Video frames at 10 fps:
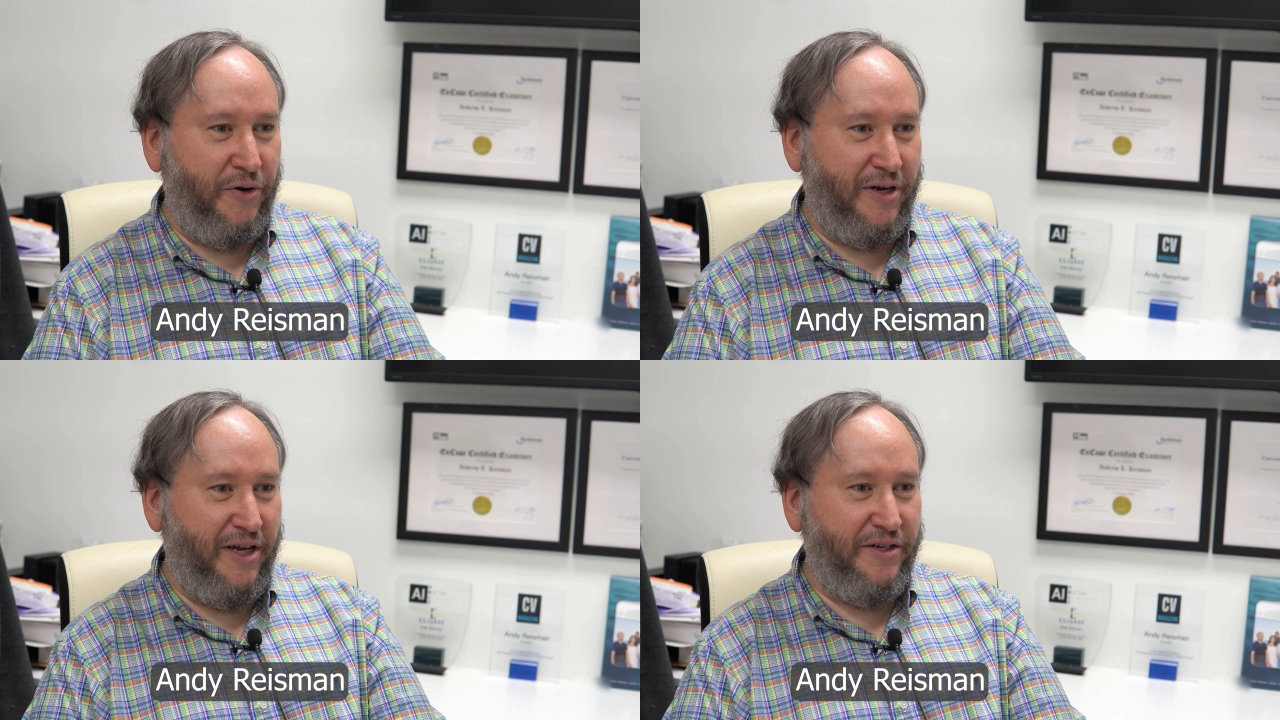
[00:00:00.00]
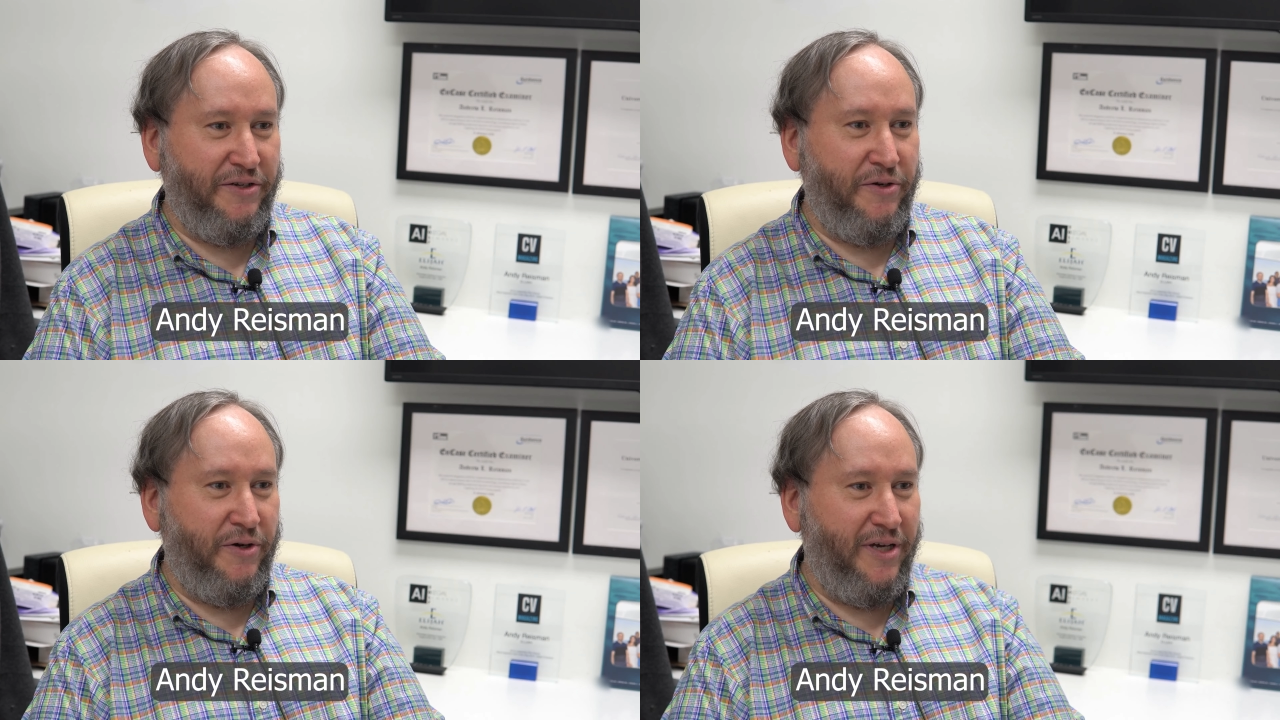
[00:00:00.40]
an
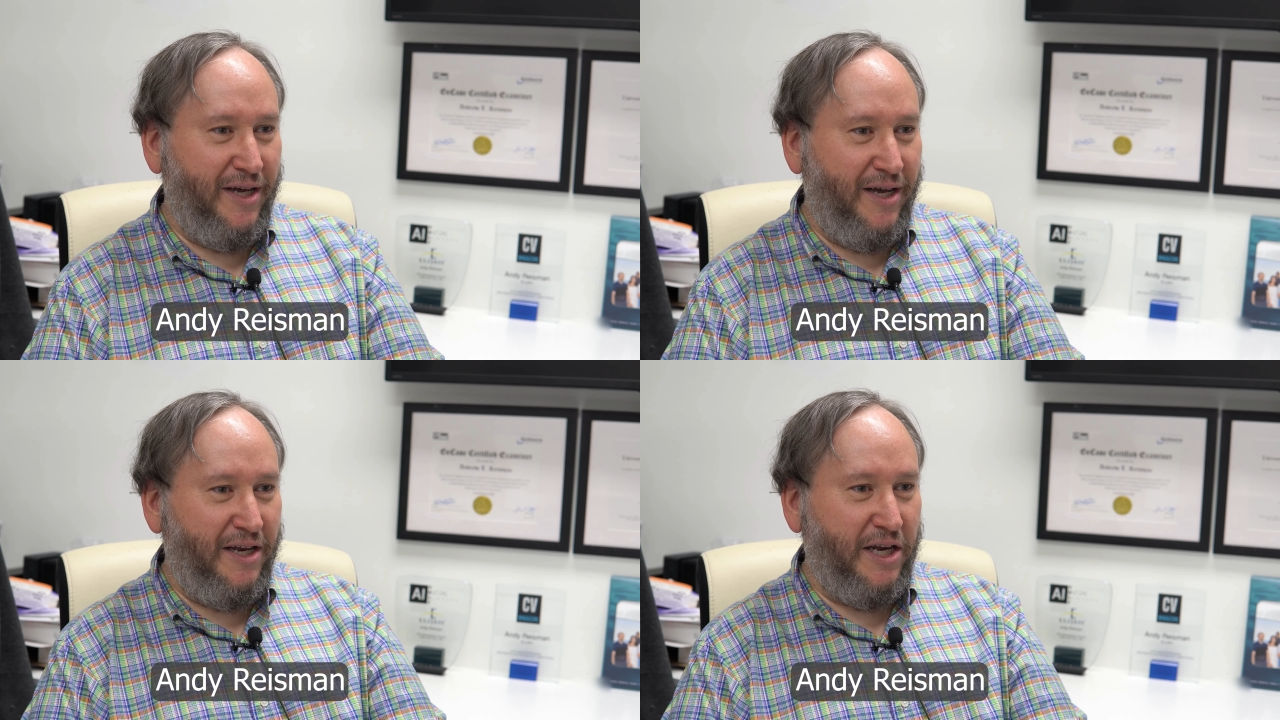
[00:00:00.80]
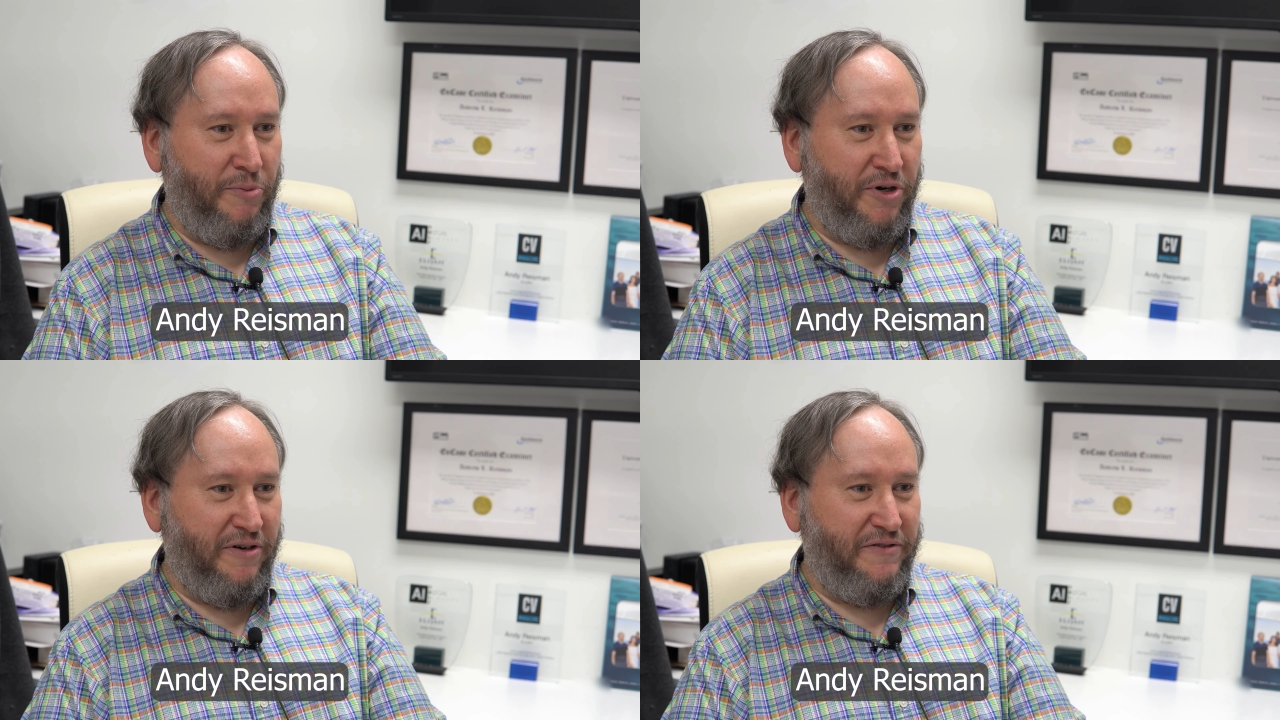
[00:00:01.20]
undue
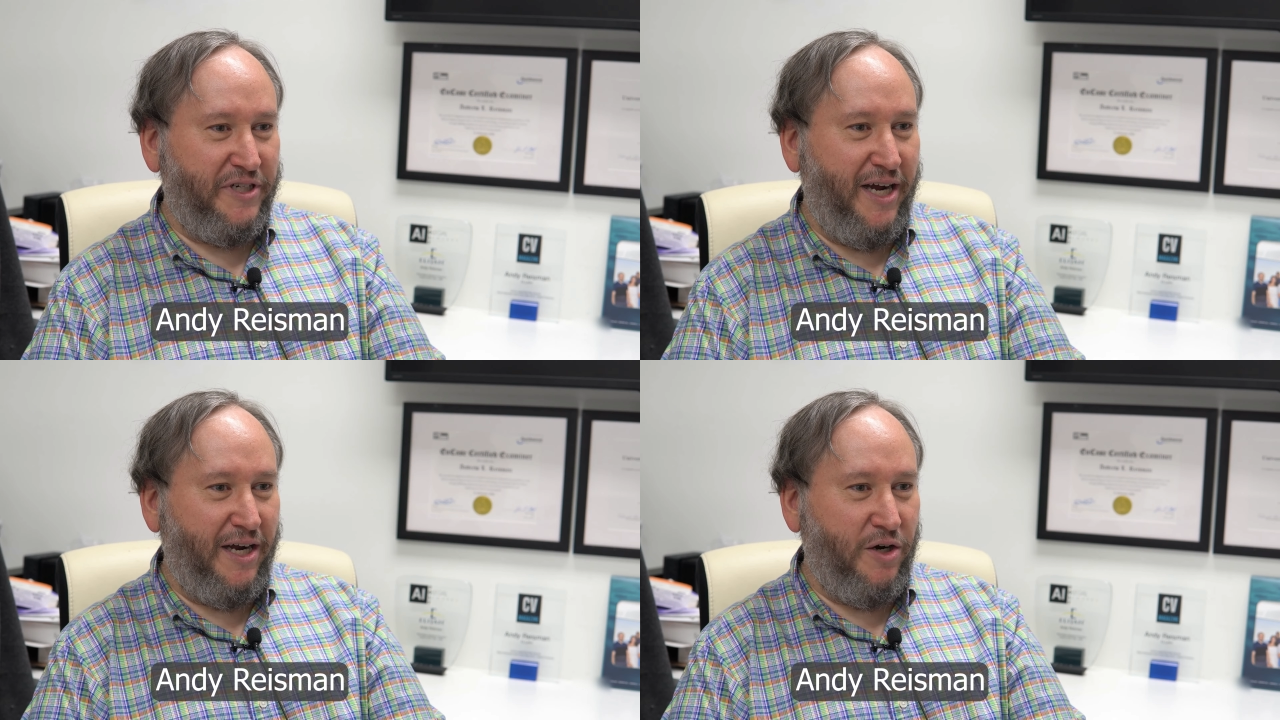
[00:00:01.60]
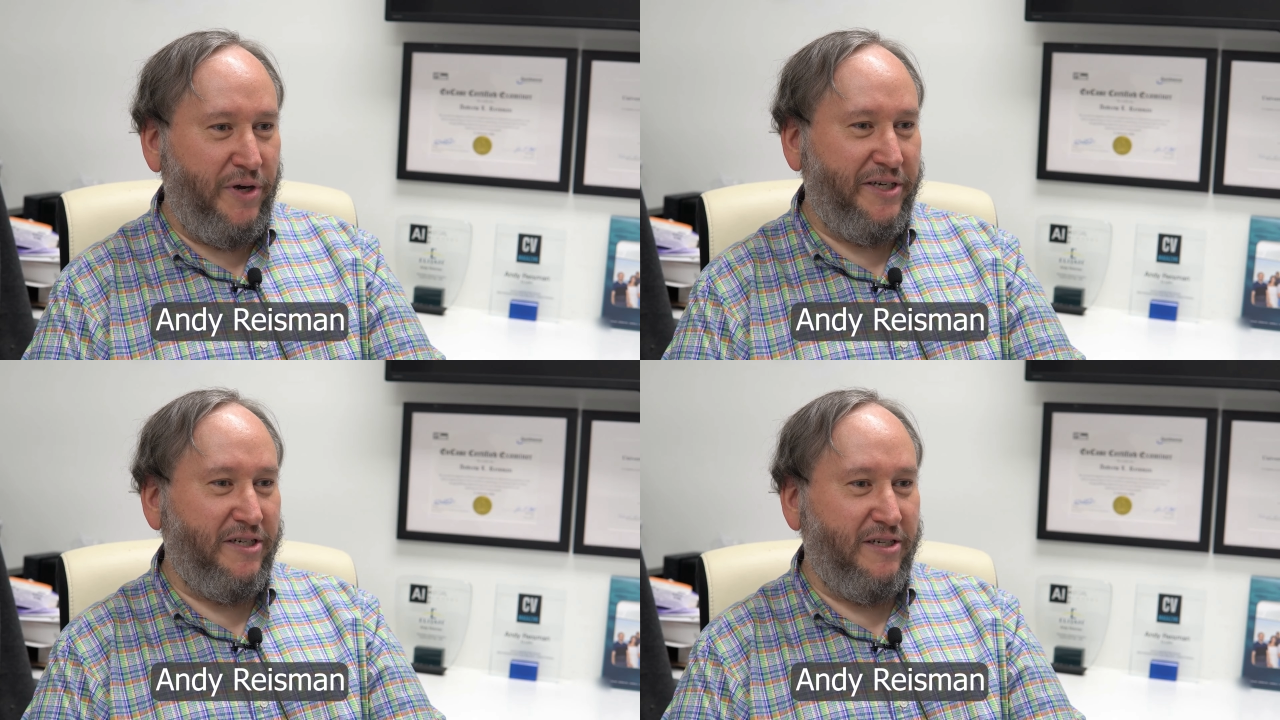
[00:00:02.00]
number of Chicago
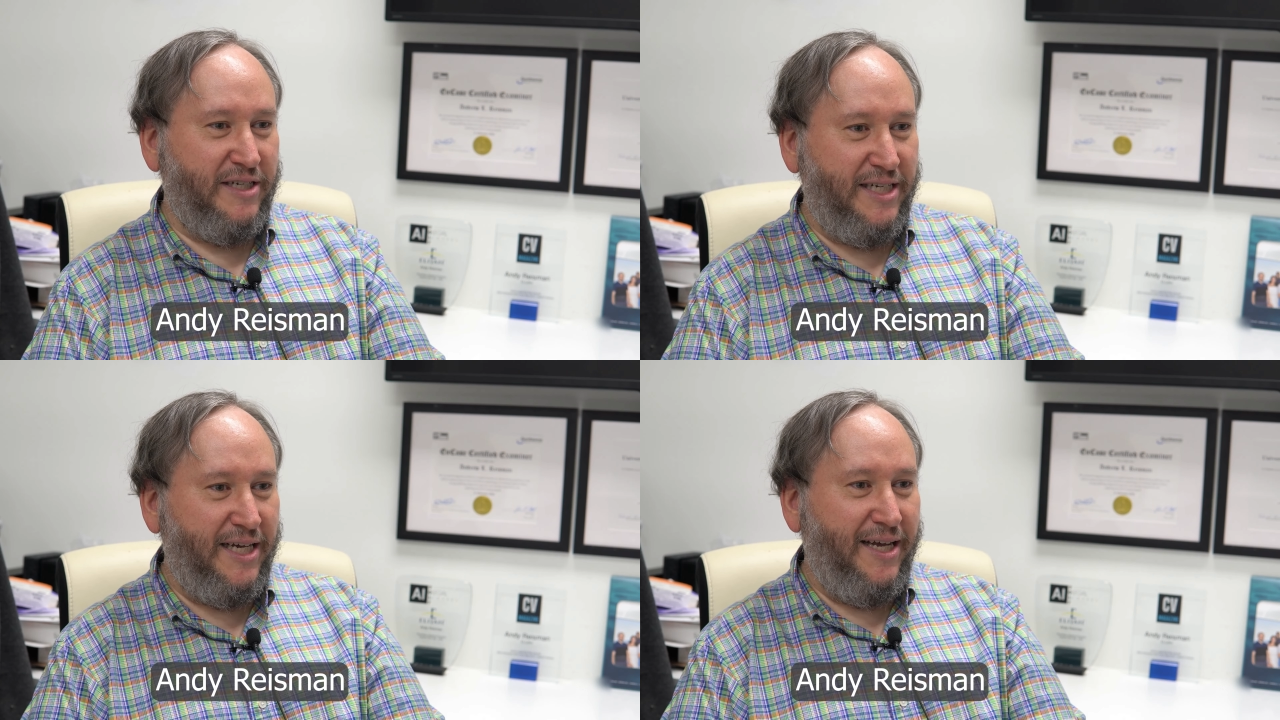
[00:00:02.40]
winters,